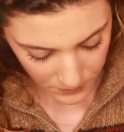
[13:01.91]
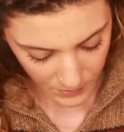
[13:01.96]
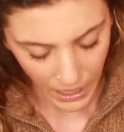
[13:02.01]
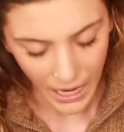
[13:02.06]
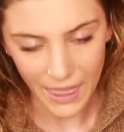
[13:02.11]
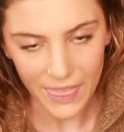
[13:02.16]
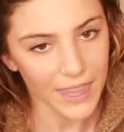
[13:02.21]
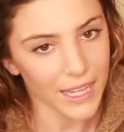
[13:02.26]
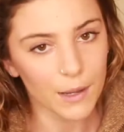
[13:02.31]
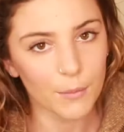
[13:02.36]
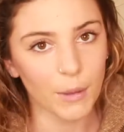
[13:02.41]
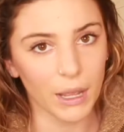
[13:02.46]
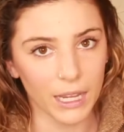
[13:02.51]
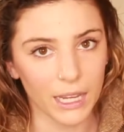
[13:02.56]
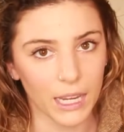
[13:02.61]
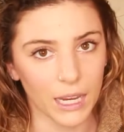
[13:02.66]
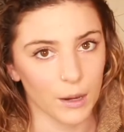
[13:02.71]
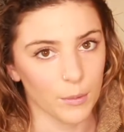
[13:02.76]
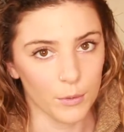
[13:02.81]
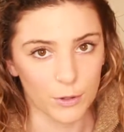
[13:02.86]
I think my
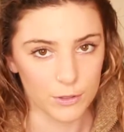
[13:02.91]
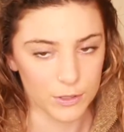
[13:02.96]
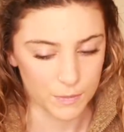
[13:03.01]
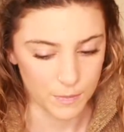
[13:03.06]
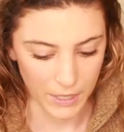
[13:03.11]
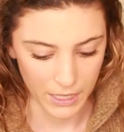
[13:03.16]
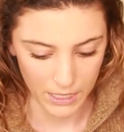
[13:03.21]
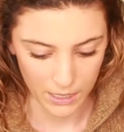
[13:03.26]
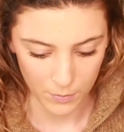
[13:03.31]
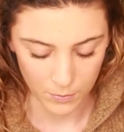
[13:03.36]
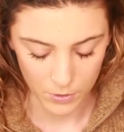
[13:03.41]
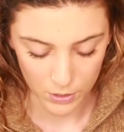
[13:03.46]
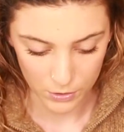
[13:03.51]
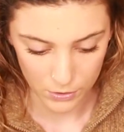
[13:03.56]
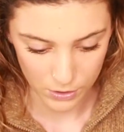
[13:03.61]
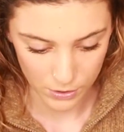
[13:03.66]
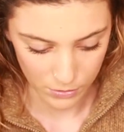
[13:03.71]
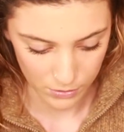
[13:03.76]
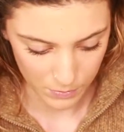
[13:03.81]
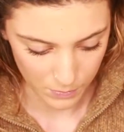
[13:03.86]
camera was picking up
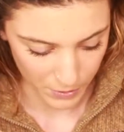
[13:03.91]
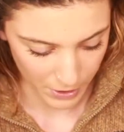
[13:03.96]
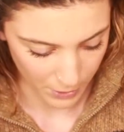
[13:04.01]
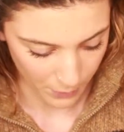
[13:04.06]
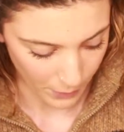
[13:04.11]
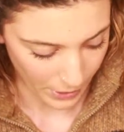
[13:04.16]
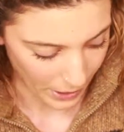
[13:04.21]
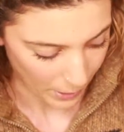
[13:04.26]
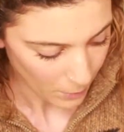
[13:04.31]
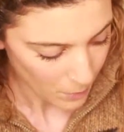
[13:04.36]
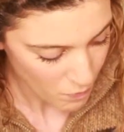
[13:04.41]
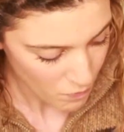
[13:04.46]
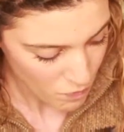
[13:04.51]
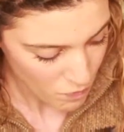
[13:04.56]
those tones pretty well.